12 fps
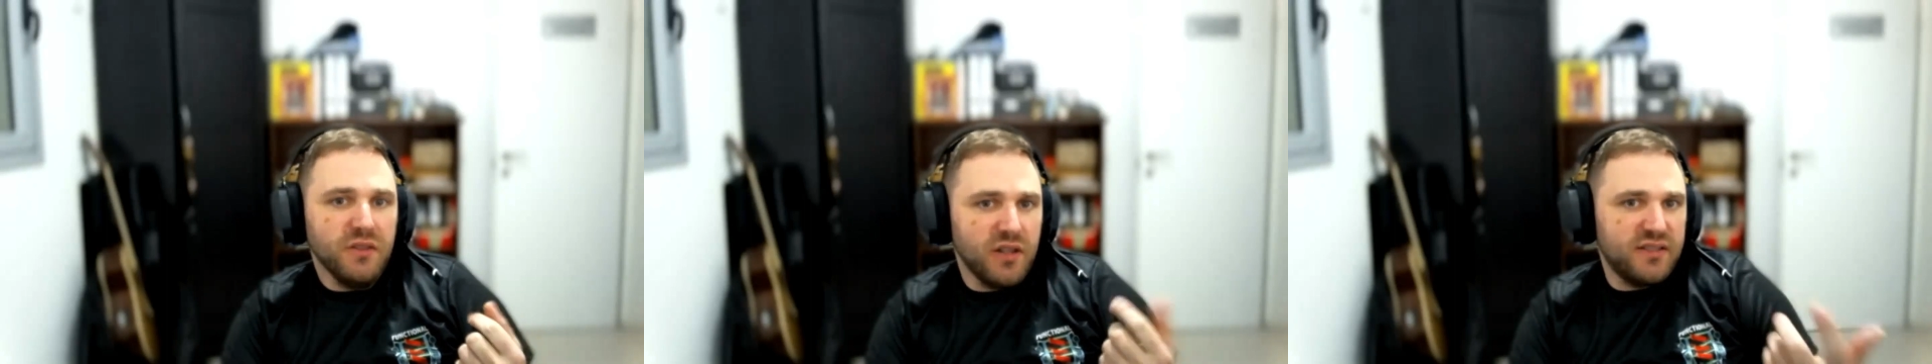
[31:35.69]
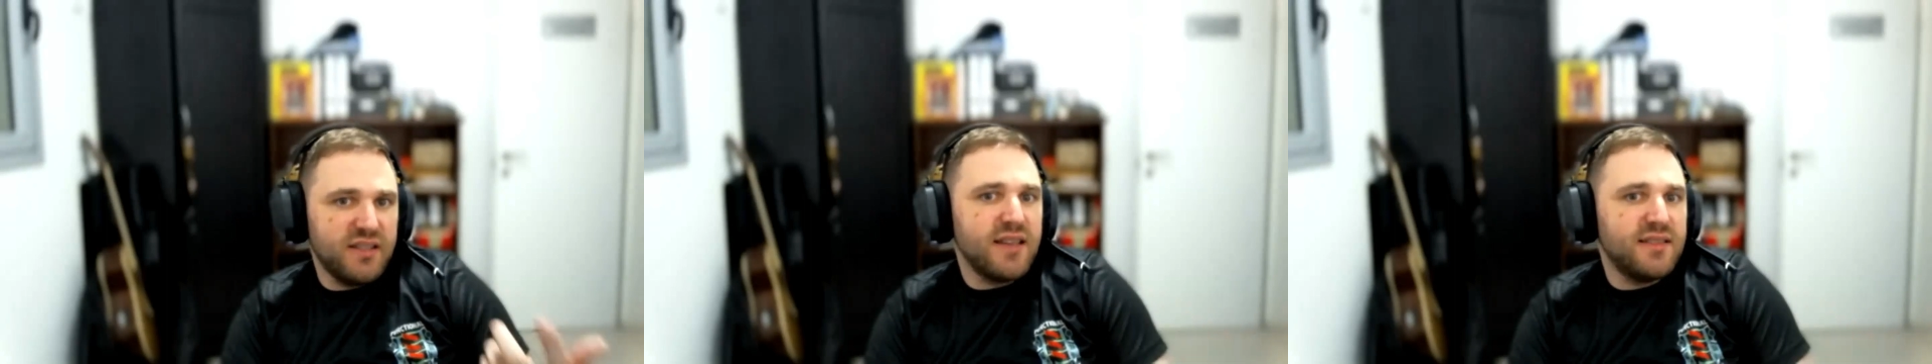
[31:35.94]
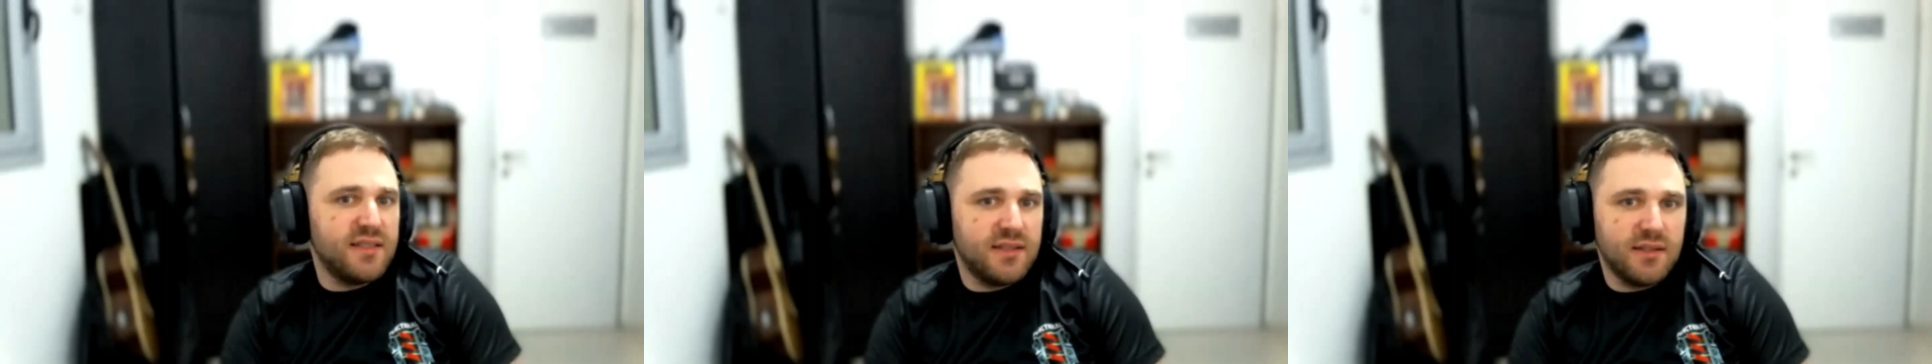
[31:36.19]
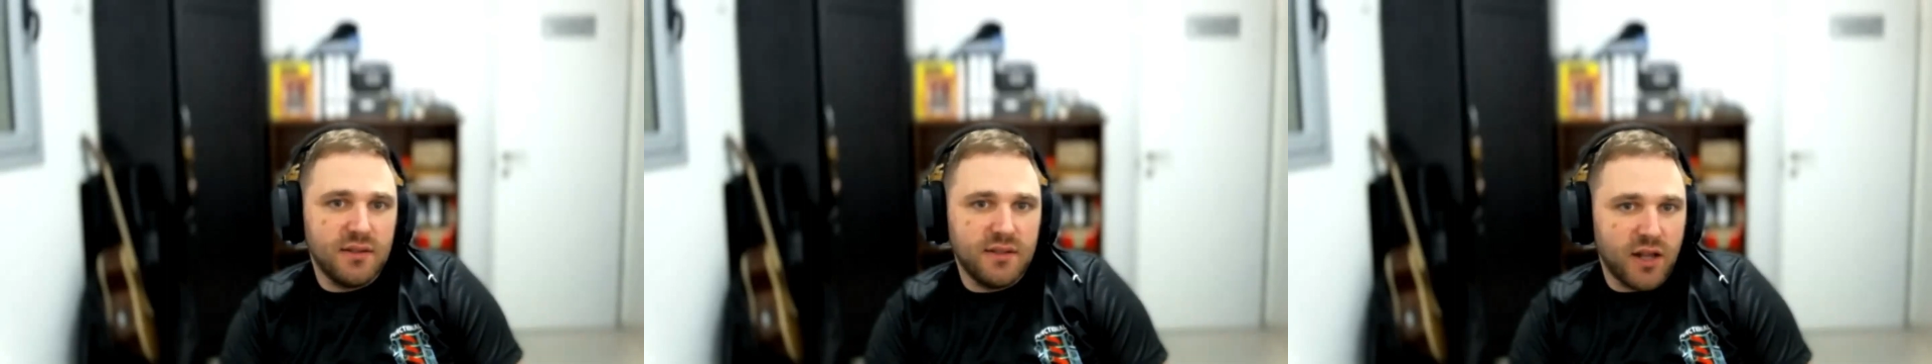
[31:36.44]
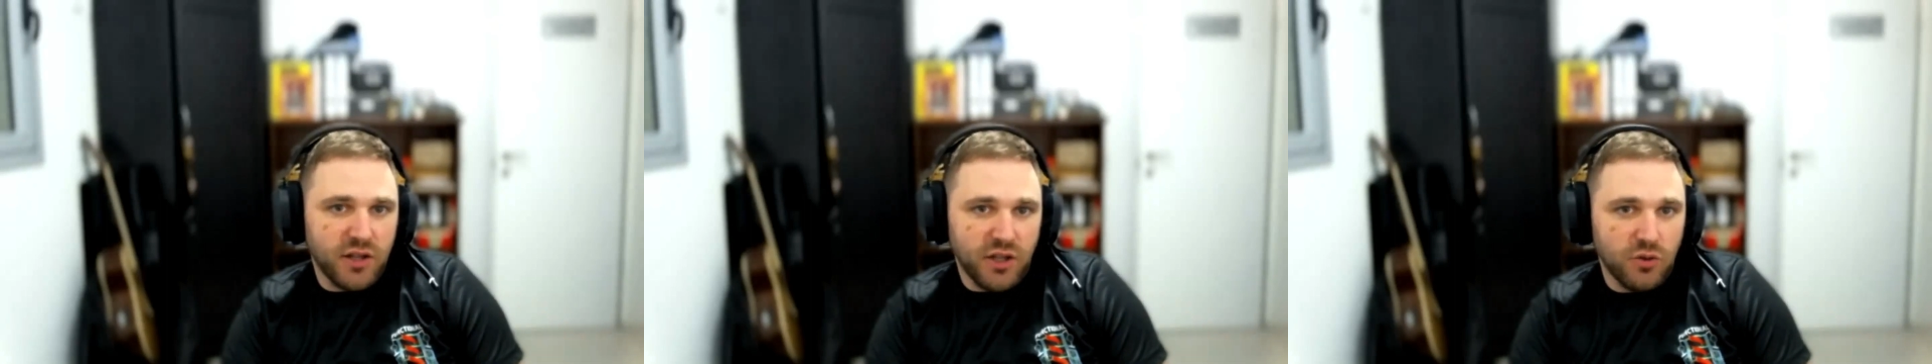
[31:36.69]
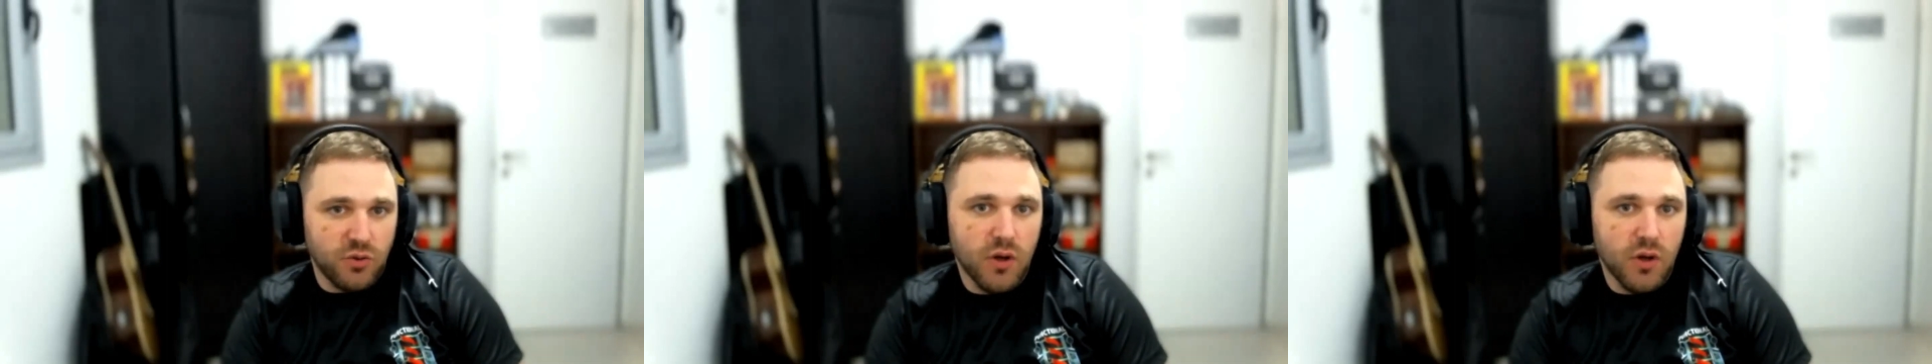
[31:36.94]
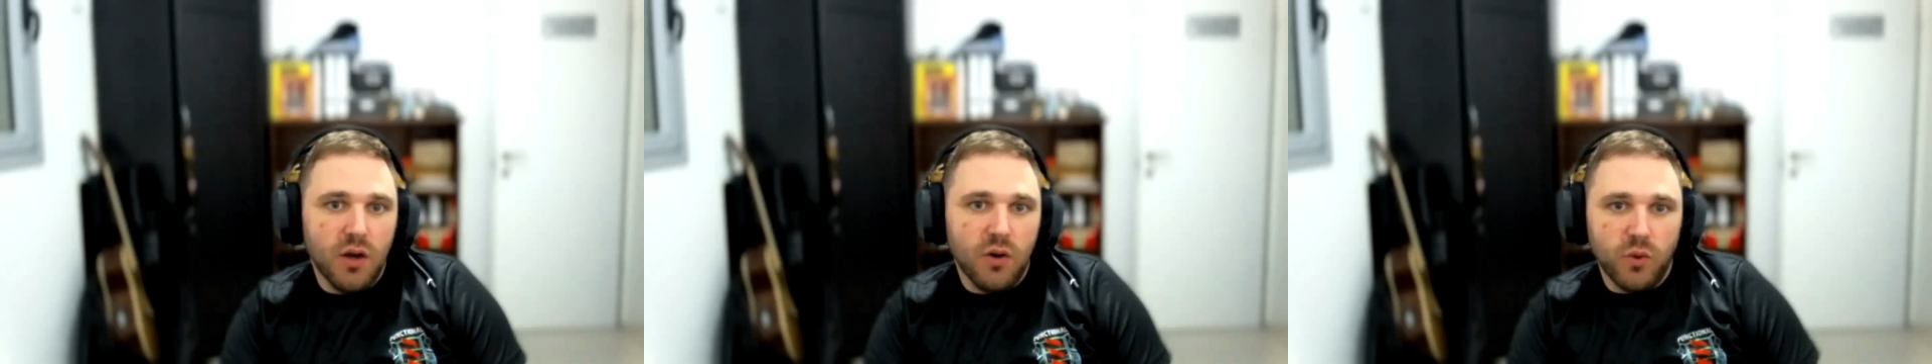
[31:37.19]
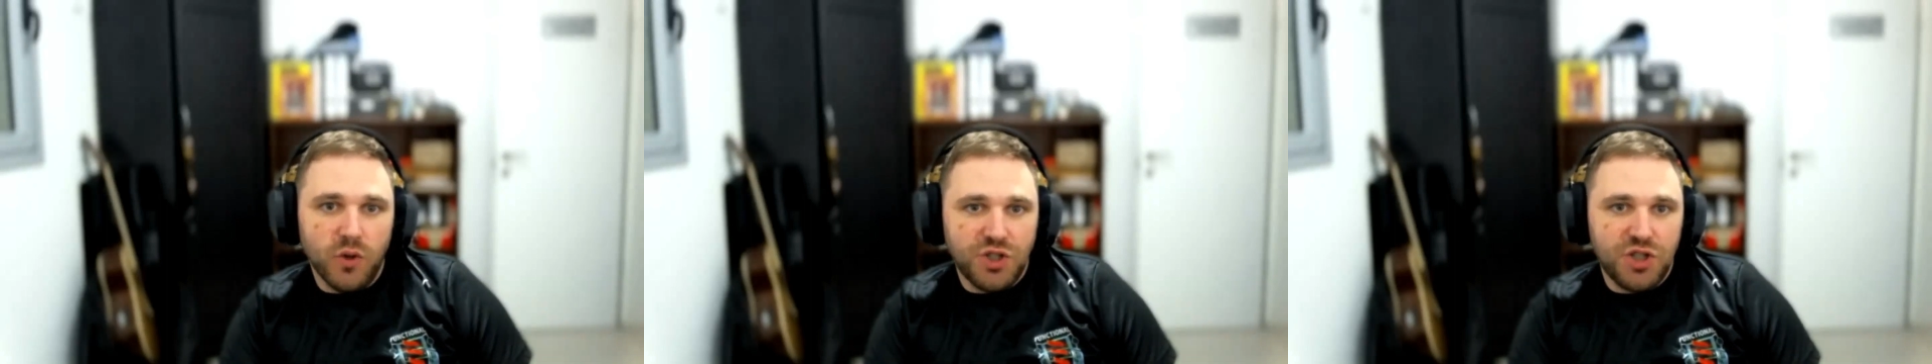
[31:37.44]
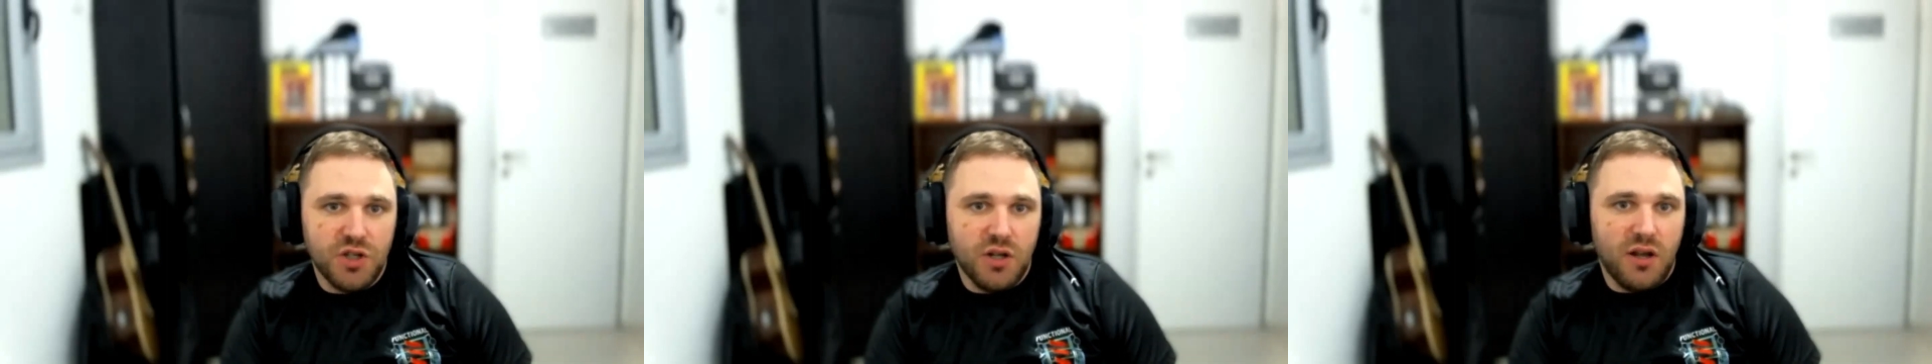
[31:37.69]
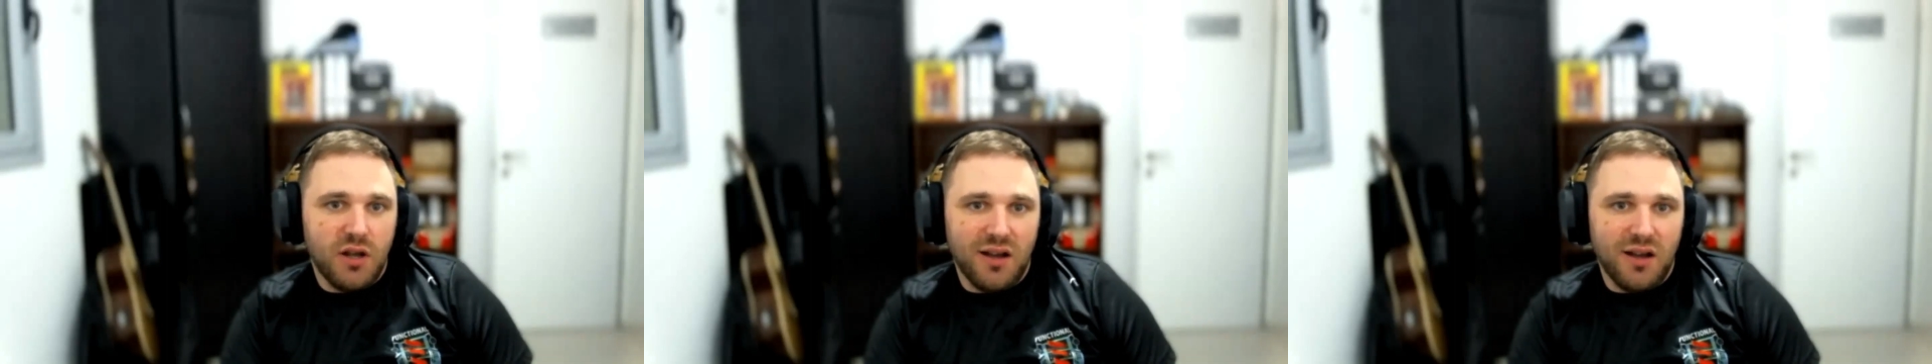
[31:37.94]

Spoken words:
the tests telling you which